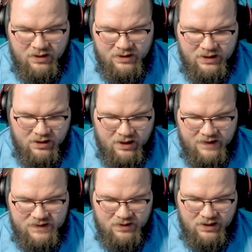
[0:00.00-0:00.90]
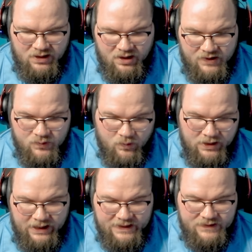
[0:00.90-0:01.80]
get a cost to your hand that costs
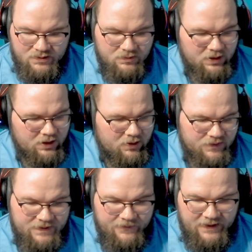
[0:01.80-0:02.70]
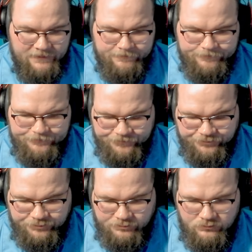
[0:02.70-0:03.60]
1 less or something.
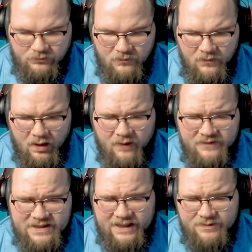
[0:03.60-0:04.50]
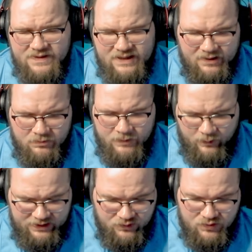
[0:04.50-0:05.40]
Obviously, that would cycle and be
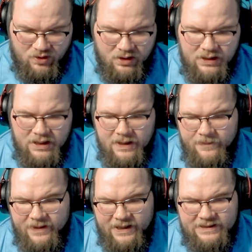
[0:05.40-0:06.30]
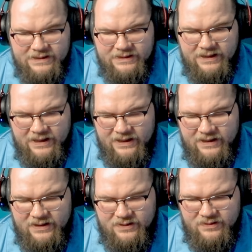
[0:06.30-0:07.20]
way too strong. But
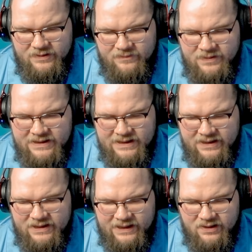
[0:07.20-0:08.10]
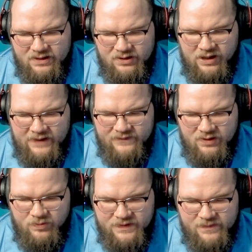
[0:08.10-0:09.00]
it means that like you're gonna have to
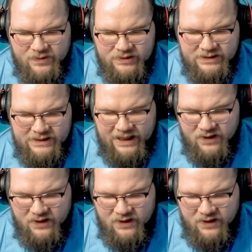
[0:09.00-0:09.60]
almost build a deck of